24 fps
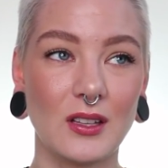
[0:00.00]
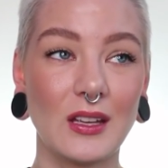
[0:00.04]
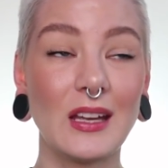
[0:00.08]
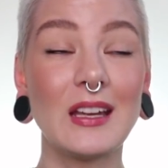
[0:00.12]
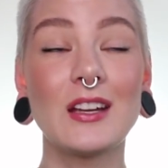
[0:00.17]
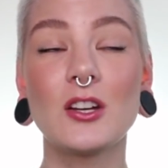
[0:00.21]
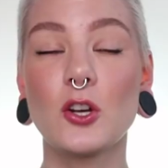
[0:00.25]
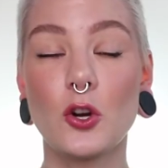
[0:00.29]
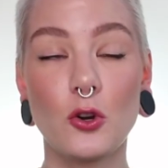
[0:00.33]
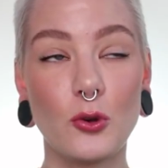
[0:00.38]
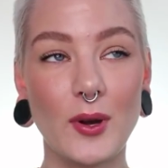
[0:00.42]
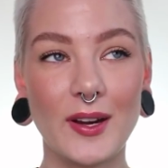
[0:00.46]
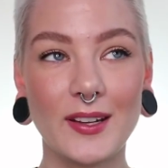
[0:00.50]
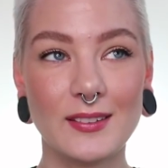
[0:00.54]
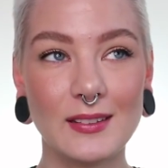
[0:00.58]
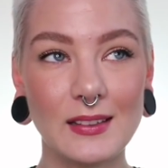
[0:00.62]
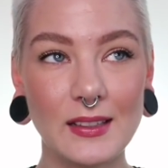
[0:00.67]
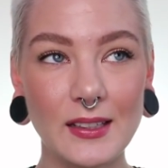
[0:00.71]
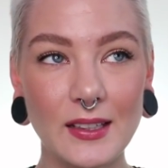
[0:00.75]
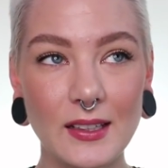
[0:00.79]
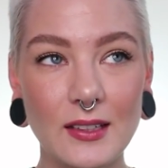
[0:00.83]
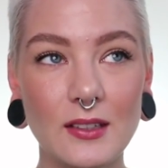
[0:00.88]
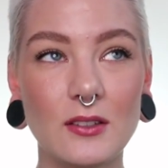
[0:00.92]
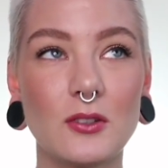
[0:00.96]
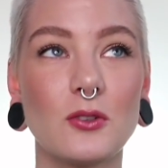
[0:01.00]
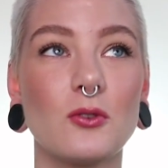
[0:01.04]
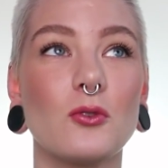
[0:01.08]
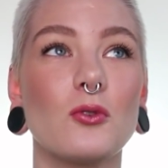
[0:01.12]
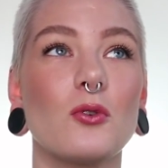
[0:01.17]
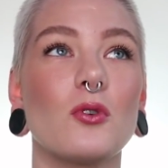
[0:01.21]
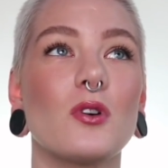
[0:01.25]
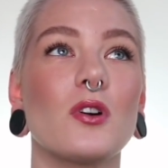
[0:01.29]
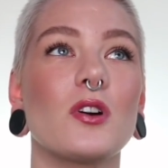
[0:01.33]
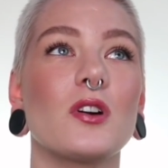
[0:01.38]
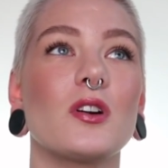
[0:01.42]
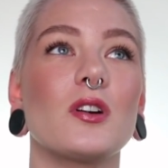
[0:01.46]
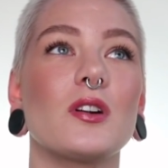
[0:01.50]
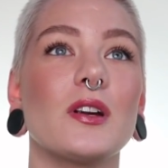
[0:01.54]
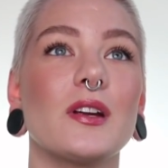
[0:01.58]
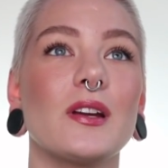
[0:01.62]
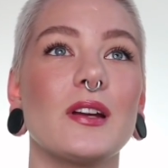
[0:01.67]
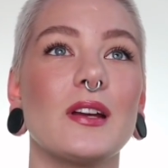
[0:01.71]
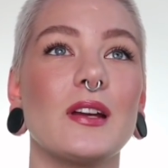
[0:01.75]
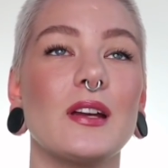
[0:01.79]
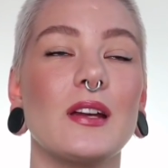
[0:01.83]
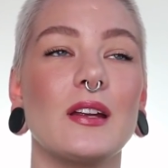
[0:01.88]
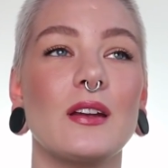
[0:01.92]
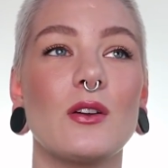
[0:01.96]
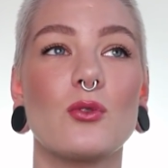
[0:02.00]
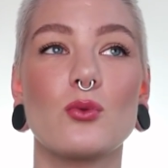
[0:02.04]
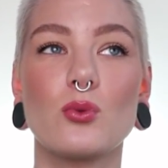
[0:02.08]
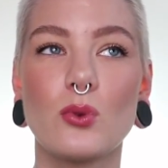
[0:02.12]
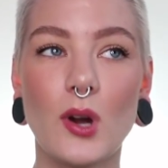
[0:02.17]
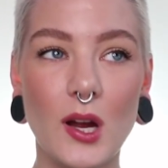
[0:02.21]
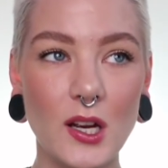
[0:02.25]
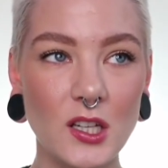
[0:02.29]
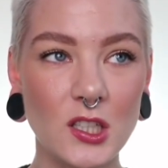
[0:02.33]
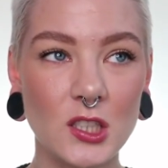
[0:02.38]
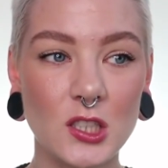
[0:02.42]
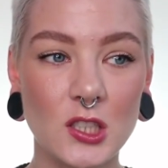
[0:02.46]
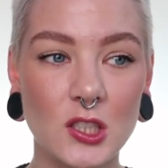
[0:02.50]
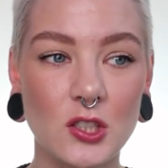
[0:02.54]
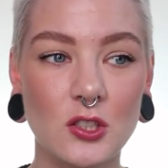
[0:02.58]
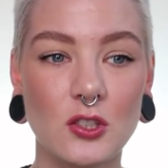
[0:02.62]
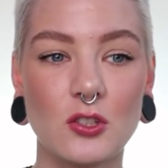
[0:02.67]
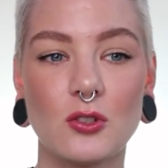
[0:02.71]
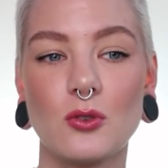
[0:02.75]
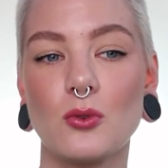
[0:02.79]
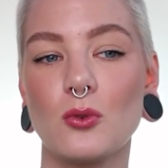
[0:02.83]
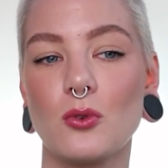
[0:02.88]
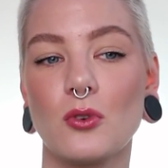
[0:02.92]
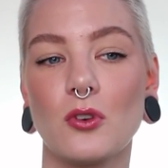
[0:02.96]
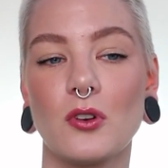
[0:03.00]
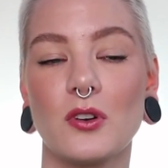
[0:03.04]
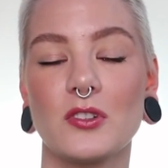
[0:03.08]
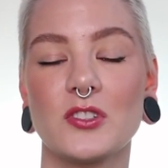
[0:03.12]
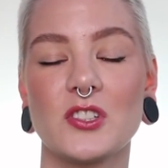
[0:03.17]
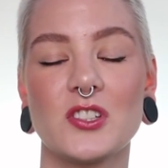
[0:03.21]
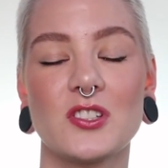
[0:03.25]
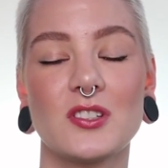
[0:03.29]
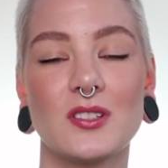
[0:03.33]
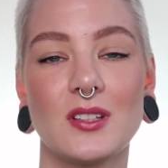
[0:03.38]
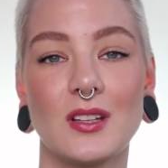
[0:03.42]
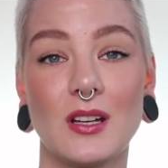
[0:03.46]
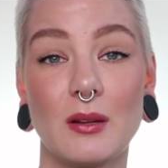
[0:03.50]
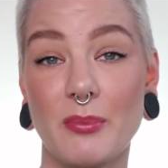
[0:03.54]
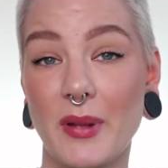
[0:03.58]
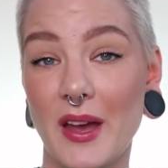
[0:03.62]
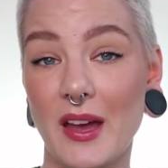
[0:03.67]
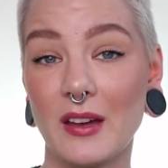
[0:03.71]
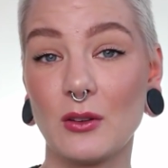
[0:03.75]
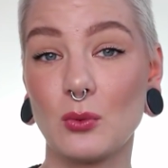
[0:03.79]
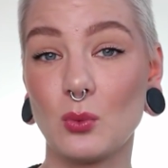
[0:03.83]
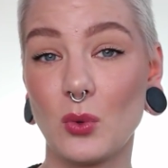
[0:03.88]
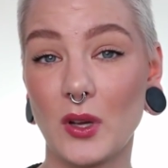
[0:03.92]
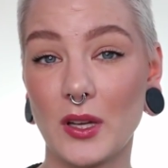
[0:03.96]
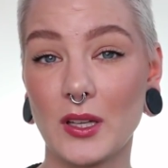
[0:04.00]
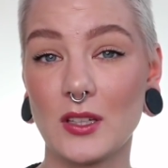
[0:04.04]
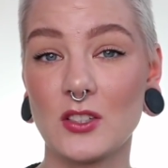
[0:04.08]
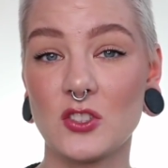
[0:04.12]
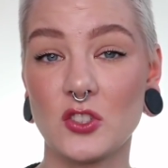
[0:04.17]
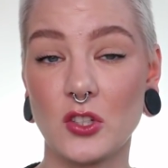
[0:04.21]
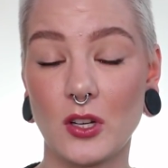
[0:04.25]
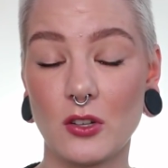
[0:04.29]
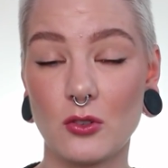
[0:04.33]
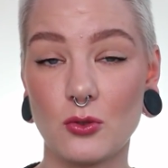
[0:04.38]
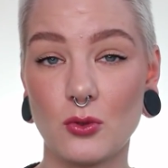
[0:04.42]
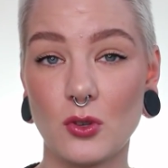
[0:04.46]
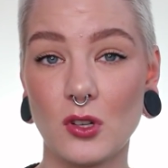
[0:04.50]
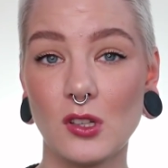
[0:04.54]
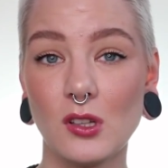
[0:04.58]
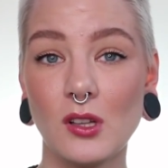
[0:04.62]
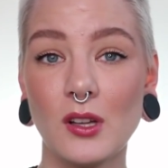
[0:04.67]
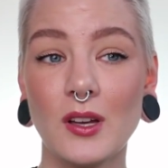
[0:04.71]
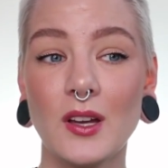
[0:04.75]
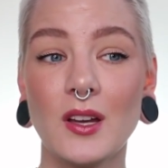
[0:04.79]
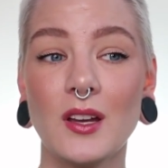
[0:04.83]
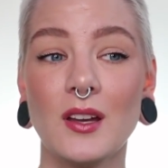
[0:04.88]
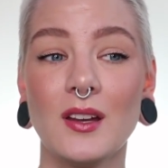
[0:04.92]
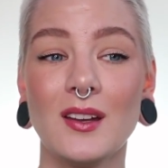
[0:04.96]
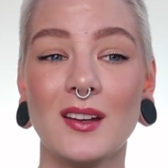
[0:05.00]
incorrectly, or in a rush, or just in a bad way in general,